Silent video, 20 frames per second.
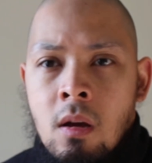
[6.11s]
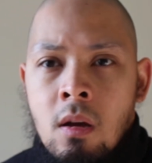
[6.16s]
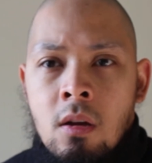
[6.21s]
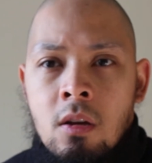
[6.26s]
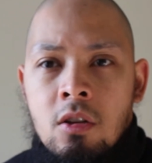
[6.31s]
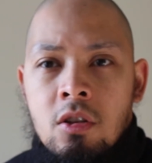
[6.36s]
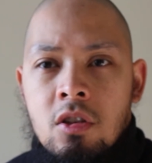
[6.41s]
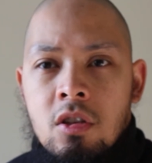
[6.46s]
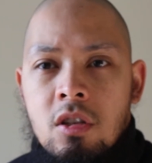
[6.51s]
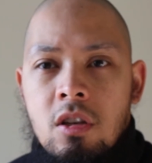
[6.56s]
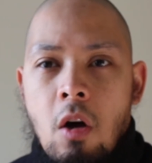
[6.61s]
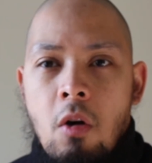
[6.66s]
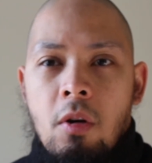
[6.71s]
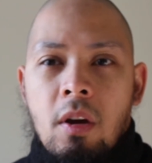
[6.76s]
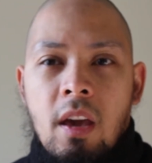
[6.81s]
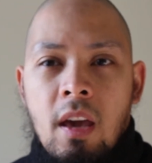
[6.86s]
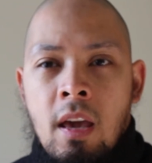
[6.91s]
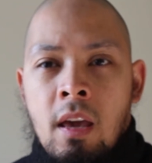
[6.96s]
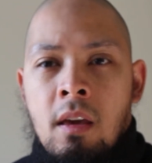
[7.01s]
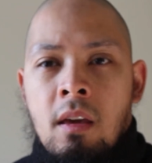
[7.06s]

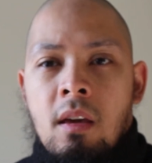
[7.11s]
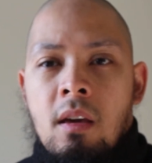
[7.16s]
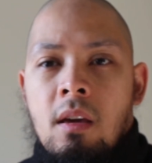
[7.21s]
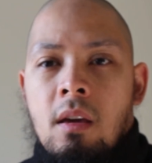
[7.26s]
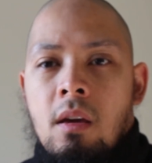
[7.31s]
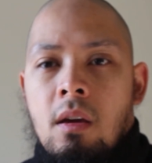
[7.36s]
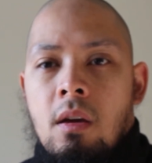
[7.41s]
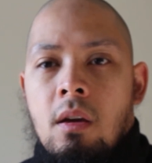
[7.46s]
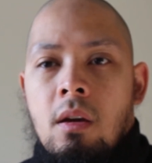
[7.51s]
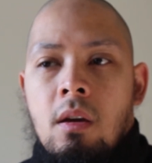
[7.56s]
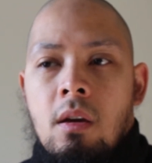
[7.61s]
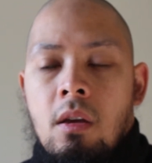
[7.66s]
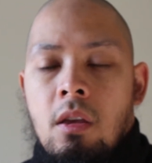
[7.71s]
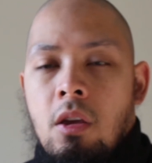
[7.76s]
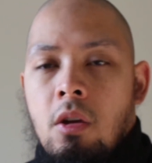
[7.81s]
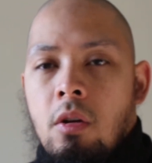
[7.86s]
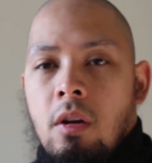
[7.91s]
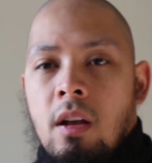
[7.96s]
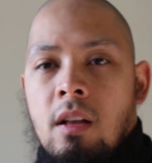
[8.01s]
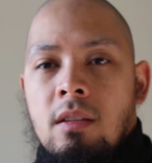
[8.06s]
soaking
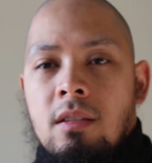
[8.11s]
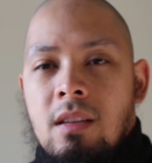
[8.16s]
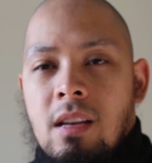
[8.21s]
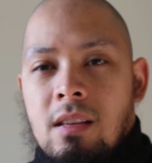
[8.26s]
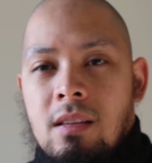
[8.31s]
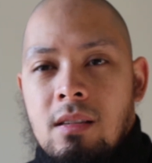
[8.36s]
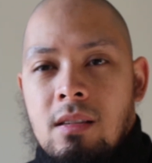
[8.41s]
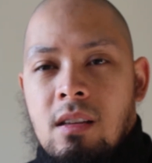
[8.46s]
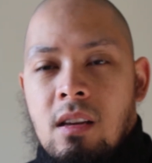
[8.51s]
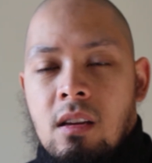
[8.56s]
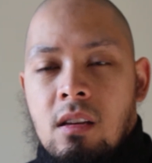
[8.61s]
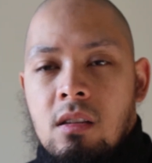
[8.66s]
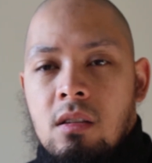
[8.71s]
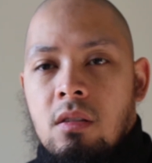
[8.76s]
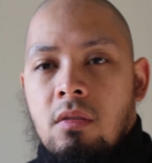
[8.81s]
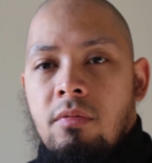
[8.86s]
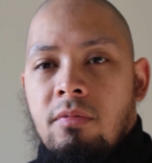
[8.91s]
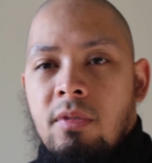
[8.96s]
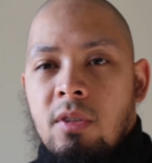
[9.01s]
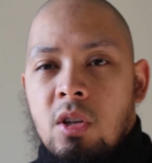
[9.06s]
your incense
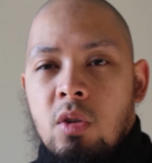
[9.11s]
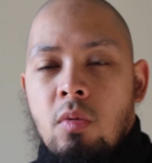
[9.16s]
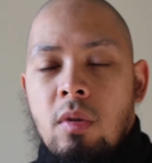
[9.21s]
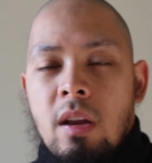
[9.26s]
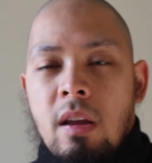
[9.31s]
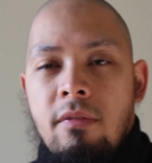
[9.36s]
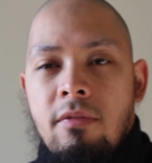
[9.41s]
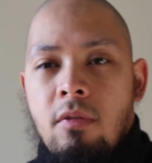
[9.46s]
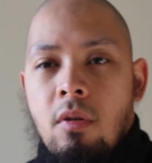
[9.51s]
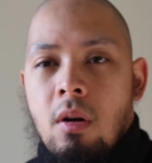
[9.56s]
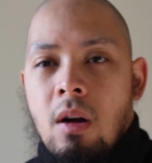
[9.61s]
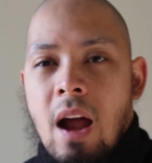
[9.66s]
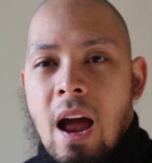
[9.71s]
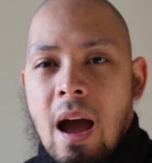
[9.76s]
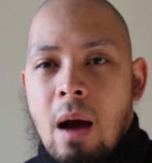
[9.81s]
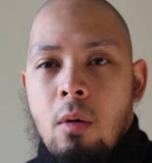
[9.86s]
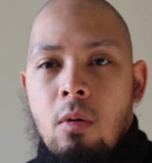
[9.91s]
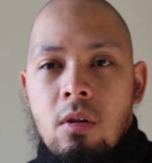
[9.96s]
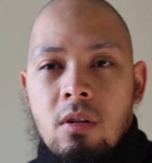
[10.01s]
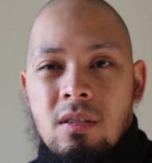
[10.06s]
sticks for 24
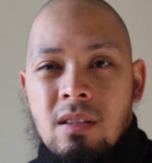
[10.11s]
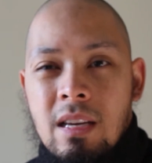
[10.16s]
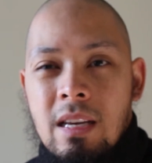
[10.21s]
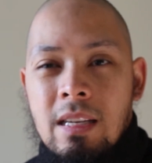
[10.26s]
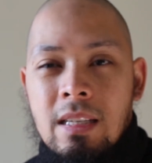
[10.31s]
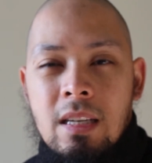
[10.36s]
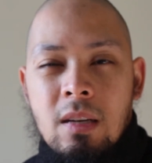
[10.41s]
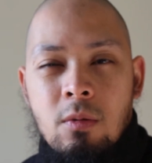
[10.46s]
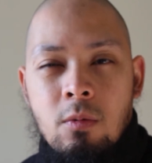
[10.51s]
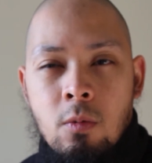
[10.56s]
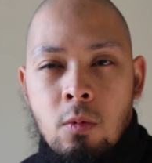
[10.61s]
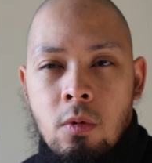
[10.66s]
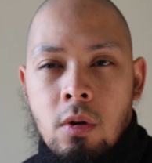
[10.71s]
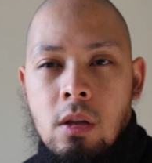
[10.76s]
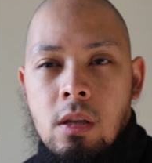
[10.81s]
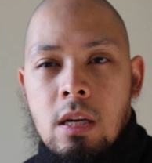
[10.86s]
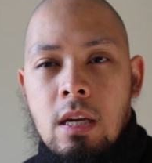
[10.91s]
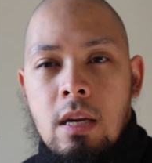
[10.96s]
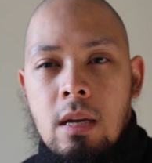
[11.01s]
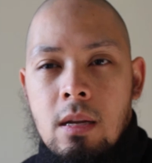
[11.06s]
hours, is it
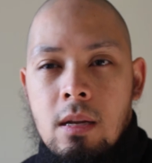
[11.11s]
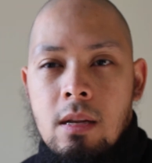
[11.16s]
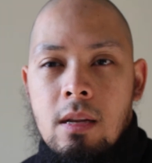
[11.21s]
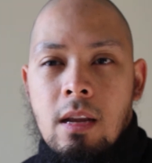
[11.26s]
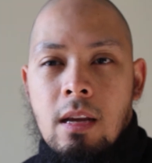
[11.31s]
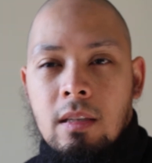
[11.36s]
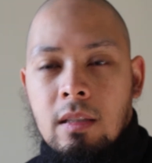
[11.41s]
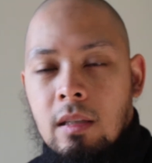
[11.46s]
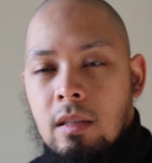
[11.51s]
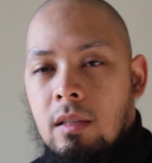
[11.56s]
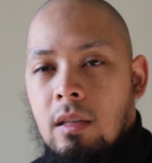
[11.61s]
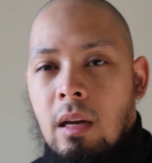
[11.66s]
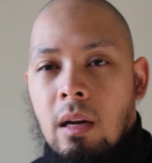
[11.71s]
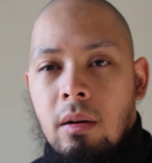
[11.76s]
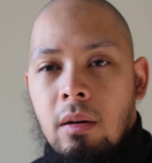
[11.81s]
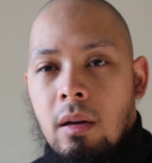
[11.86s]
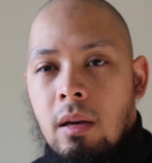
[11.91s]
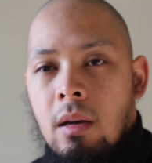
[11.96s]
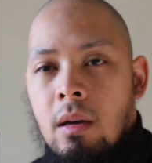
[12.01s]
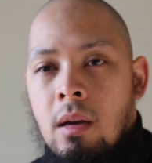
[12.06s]
really
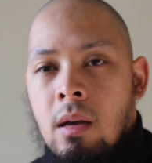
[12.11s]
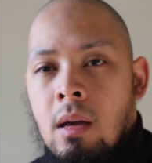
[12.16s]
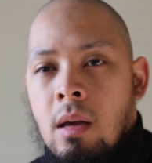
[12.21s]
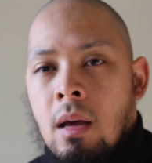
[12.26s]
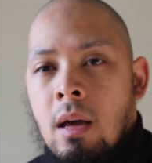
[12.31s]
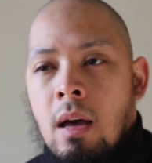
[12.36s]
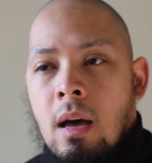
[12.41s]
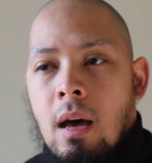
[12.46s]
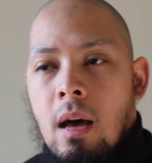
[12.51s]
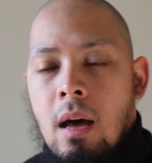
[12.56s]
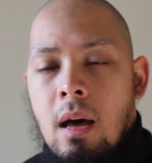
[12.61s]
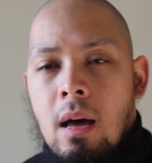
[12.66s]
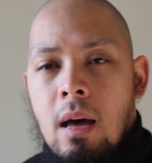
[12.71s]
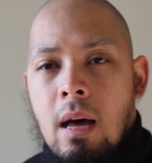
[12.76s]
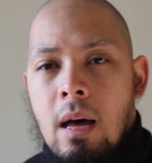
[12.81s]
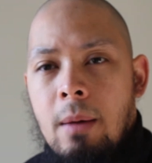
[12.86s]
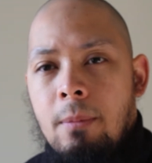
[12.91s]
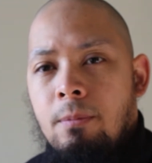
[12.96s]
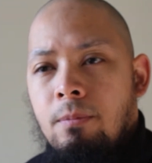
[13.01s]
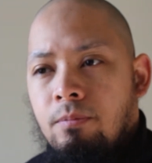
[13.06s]
necessary?
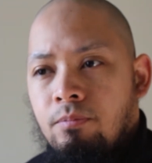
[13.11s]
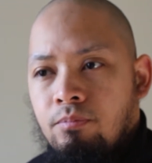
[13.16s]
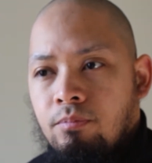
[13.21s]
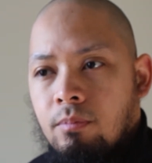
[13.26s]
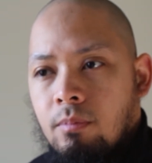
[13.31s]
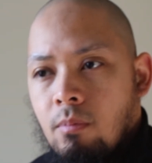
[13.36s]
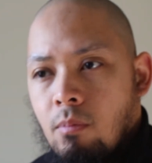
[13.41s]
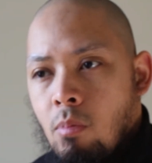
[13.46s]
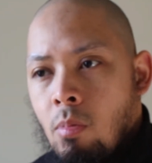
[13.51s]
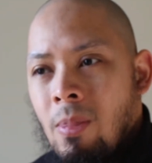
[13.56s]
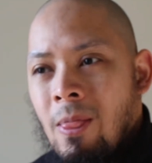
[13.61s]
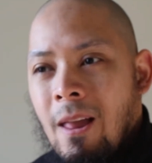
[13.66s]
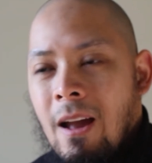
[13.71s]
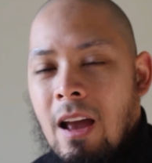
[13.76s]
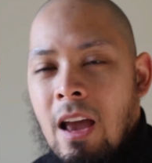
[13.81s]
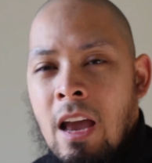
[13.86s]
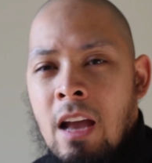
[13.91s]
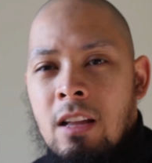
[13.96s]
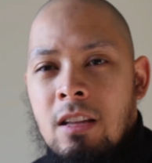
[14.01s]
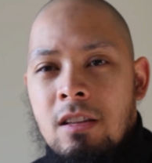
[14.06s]

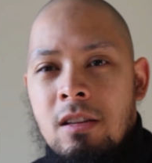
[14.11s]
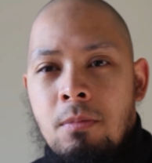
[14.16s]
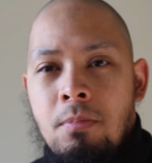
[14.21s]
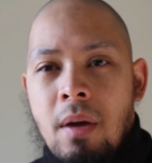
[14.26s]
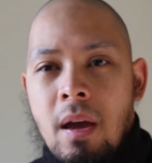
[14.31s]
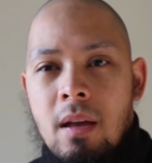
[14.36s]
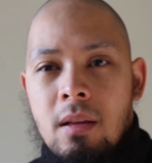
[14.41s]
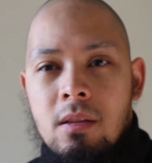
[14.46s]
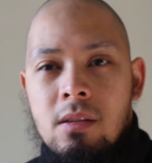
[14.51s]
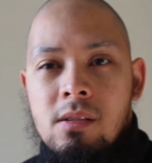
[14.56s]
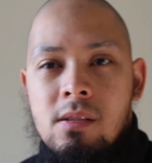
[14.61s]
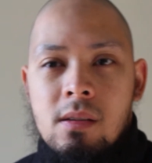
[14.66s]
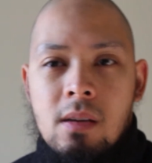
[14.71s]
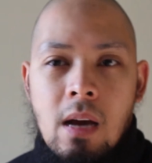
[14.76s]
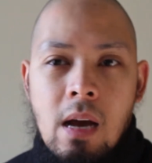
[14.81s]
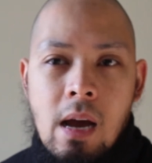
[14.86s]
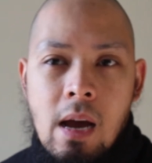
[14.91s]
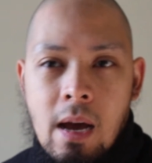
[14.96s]
It depends.